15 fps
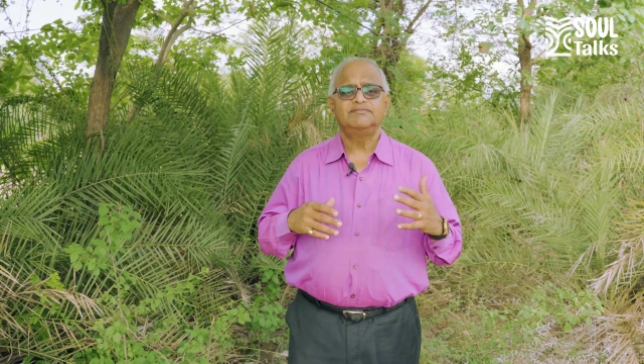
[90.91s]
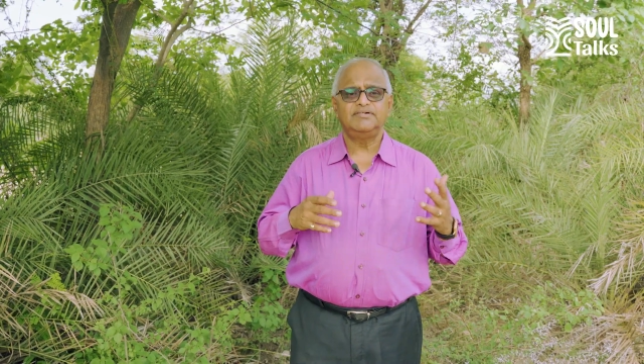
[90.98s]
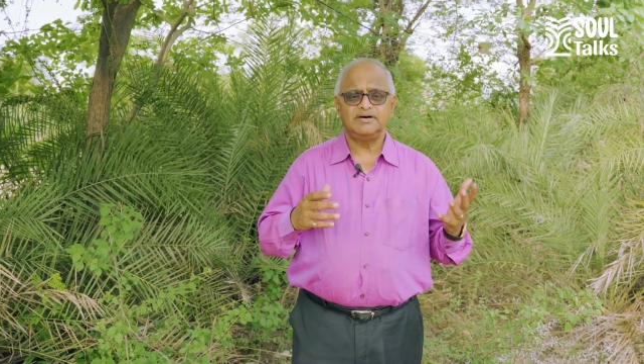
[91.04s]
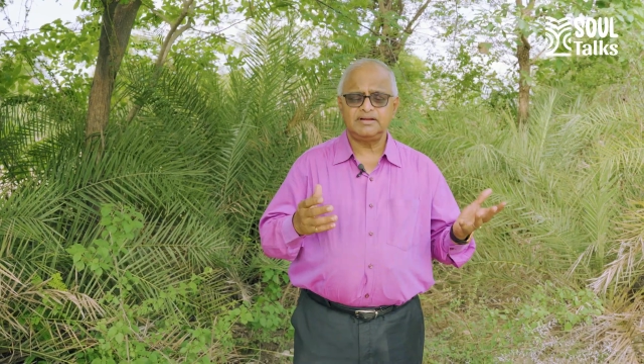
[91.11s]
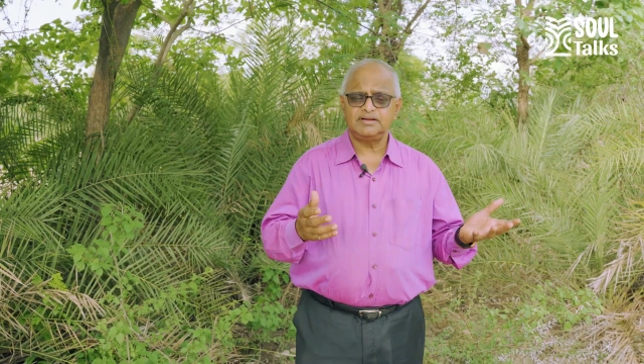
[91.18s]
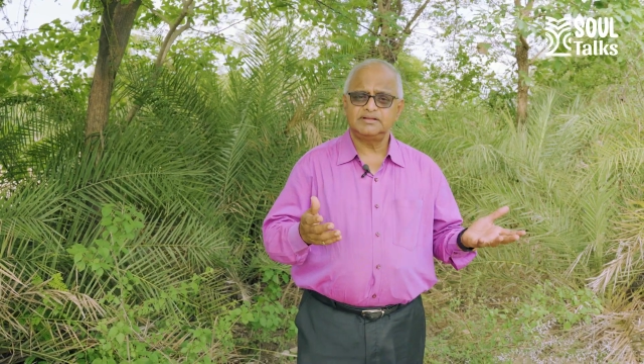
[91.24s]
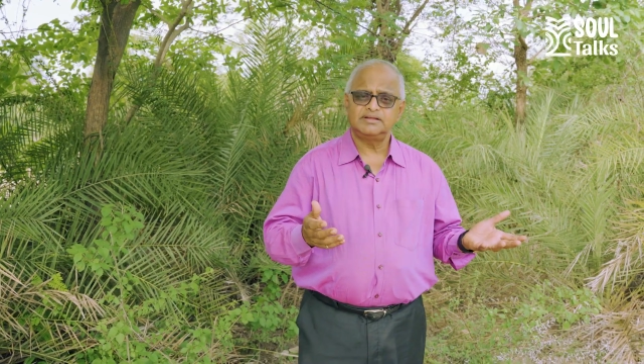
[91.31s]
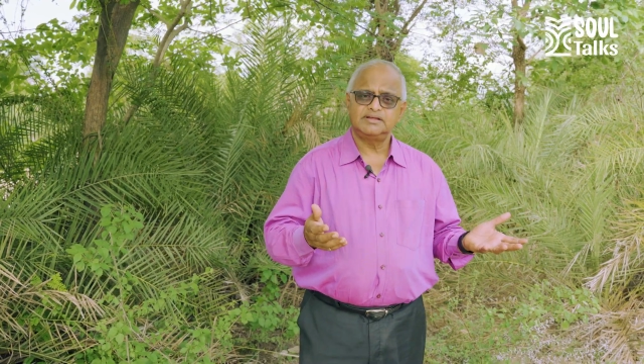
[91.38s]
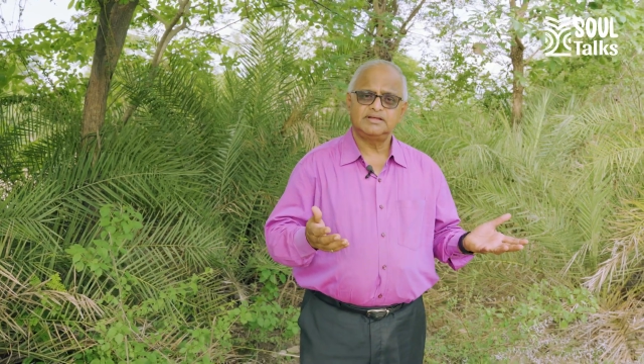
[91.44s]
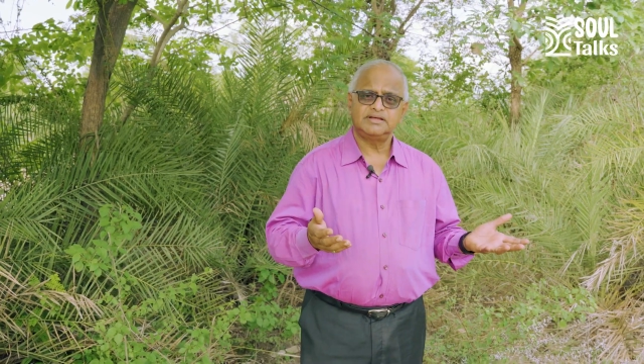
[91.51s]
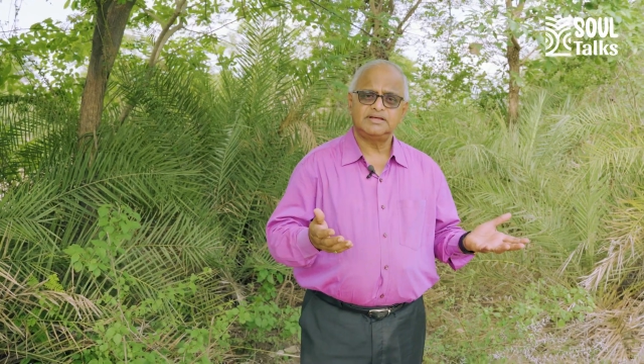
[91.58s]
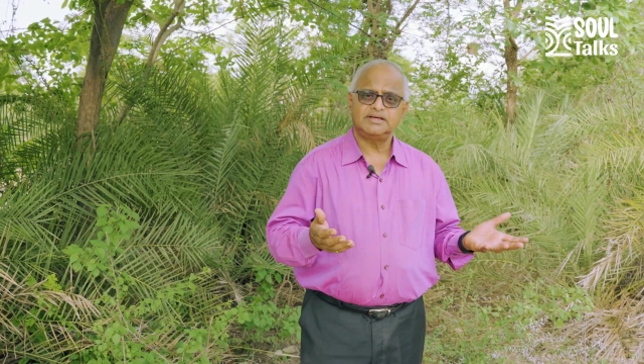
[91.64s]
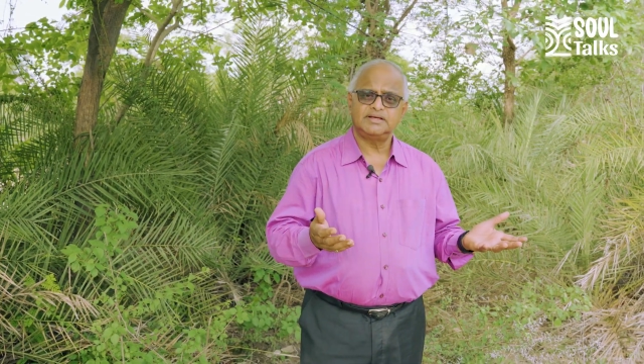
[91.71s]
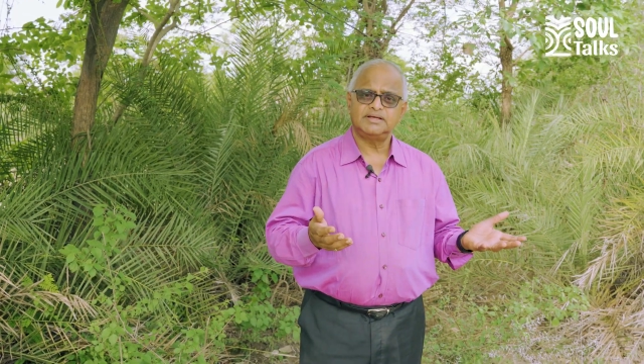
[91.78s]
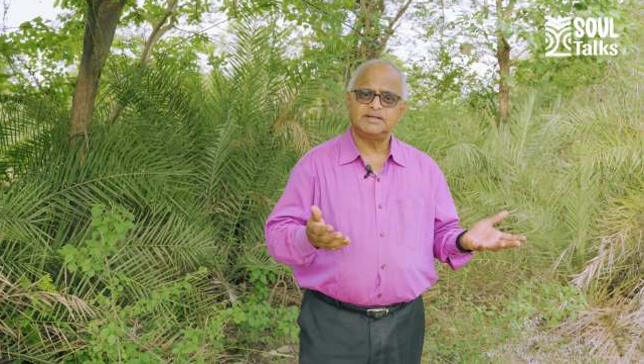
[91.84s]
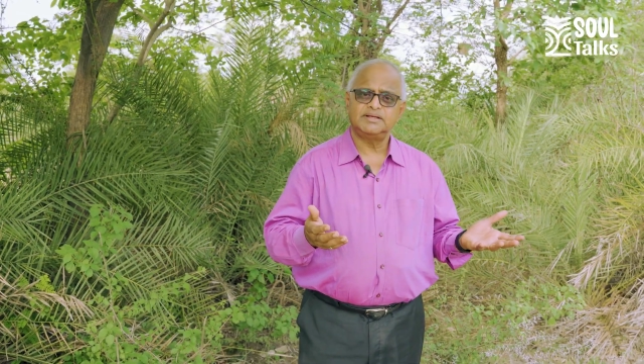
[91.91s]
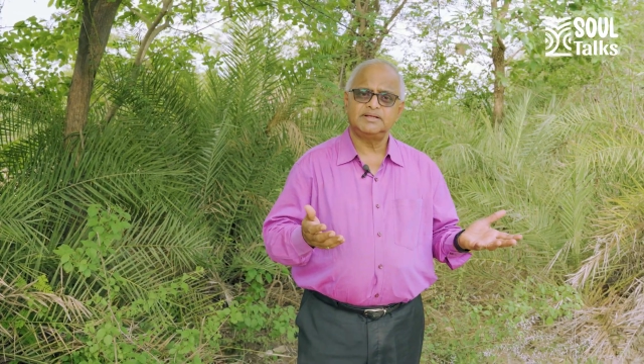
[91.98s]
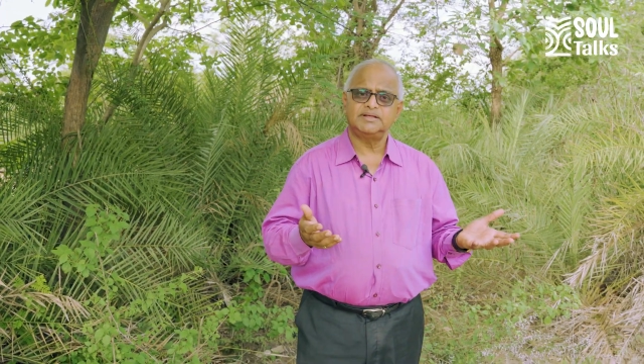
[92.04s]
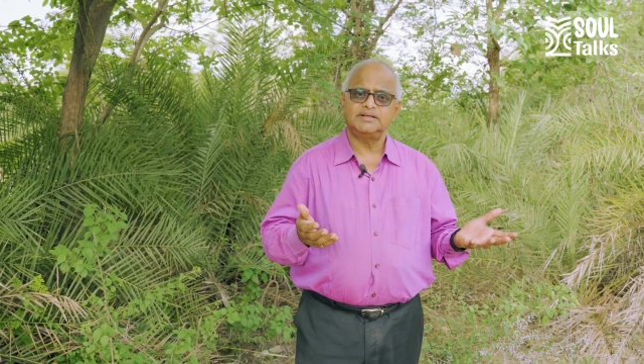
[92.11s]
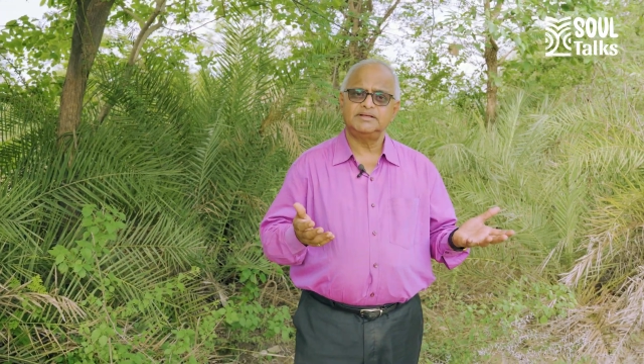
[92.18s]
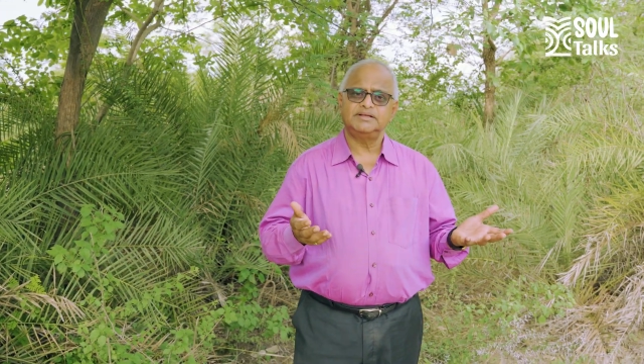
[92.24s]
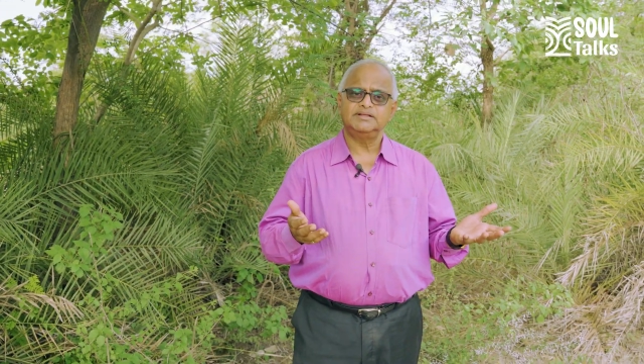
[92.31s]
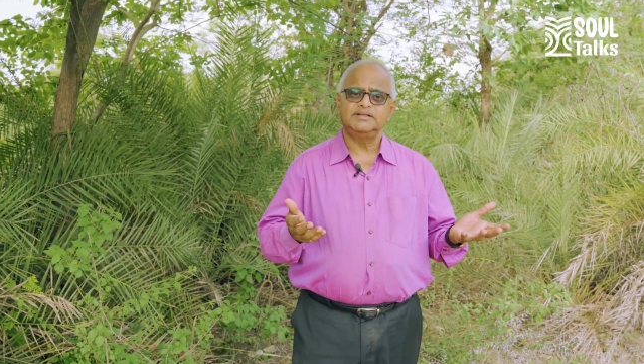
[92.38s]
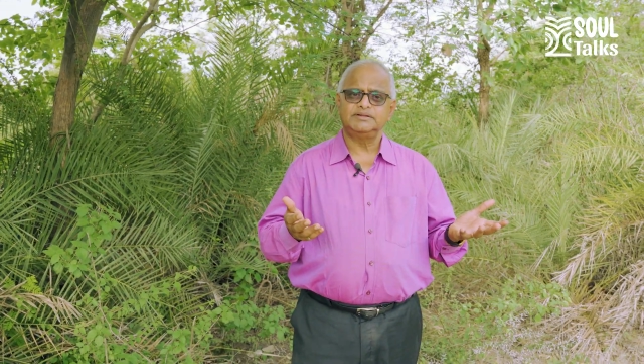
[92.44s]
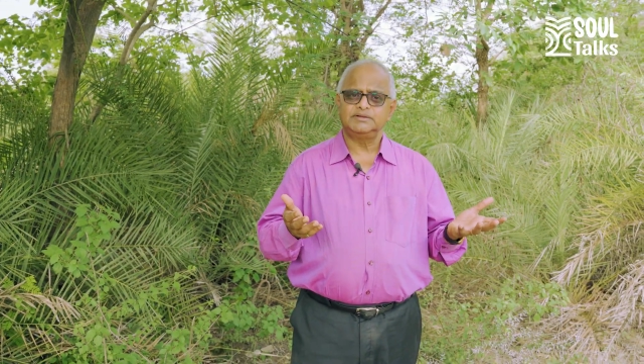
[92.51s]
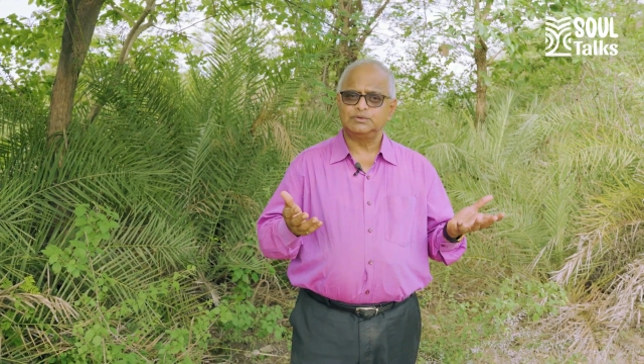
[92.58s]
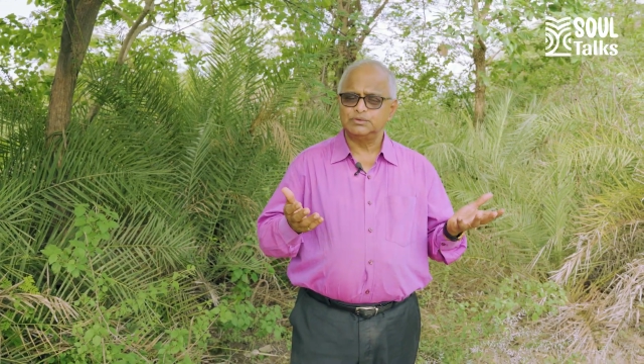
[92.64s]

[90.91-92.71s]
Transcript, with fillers: for uh,